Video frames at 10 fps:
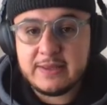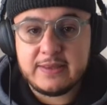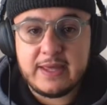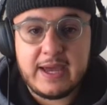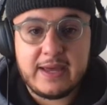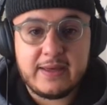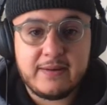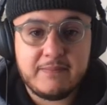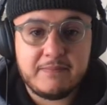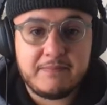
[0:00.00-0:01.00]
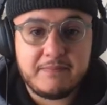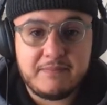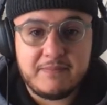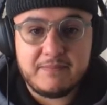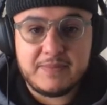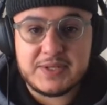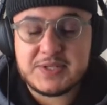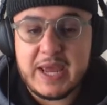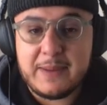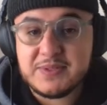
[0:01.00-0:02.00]
that this
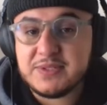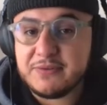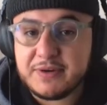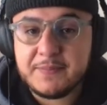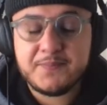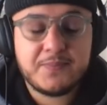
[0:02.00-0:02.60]
app is different.